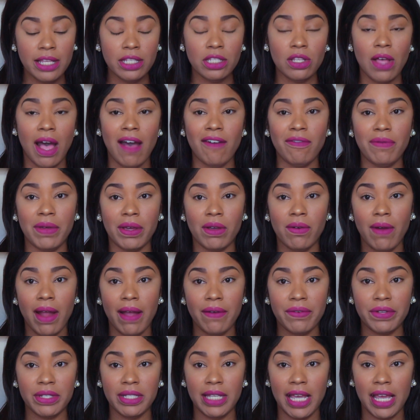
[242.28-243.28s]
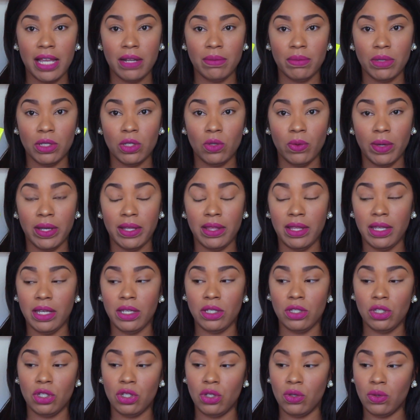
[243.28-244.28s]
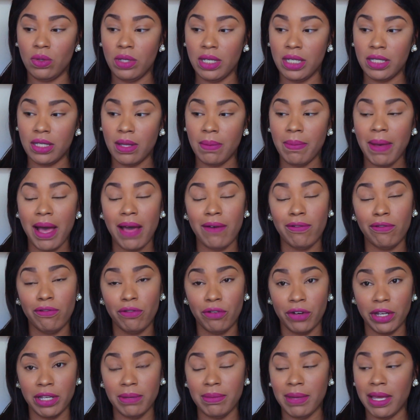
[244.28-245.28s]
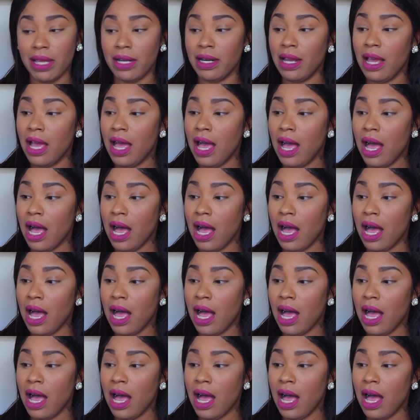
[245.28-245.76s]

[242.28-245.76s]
So I've been gravitating between these two. These are by Freeman,